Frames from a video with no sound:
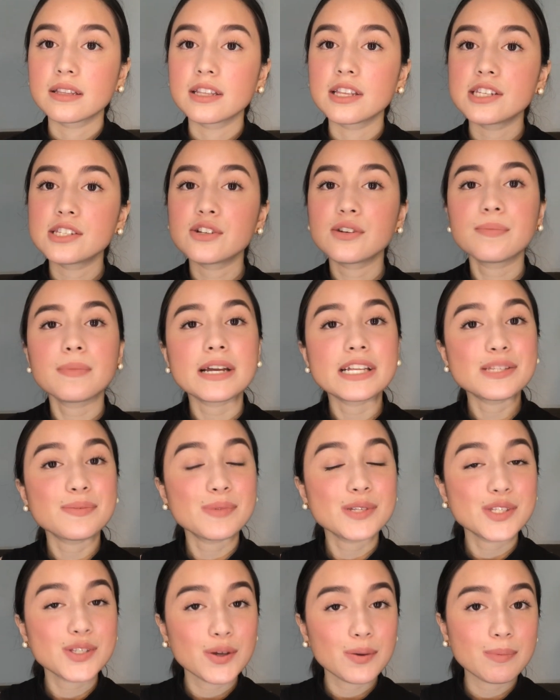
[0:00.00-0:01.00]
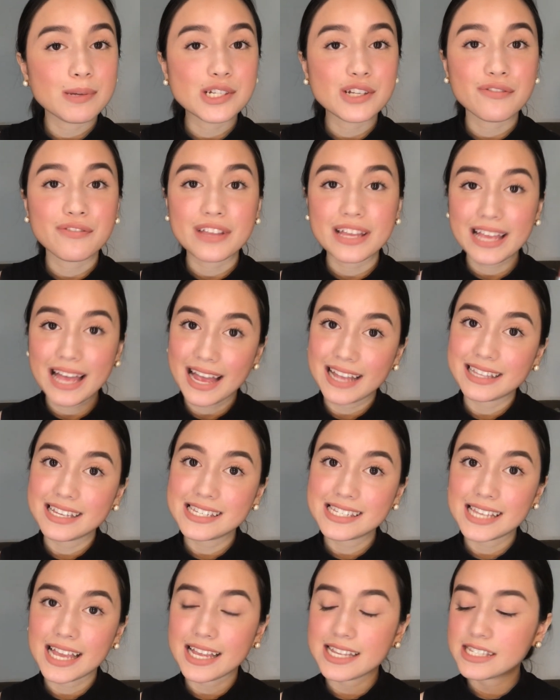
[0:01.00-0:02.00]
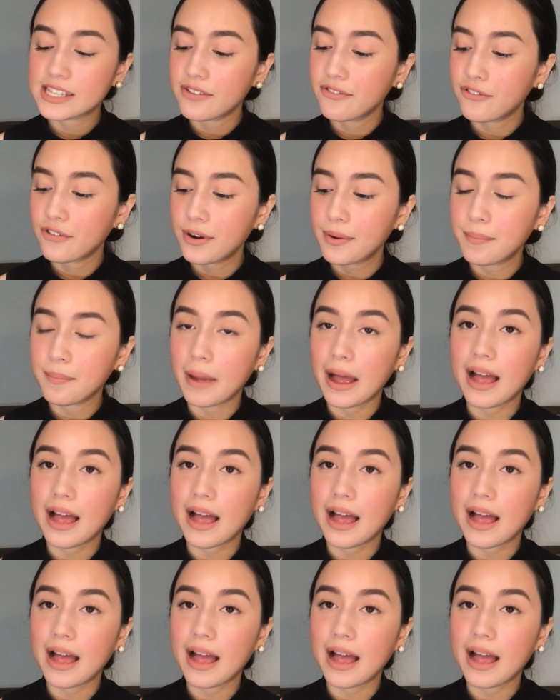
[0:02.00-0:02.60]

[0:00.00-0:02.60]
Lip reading: This reminds me so much of the Kinda Sexy from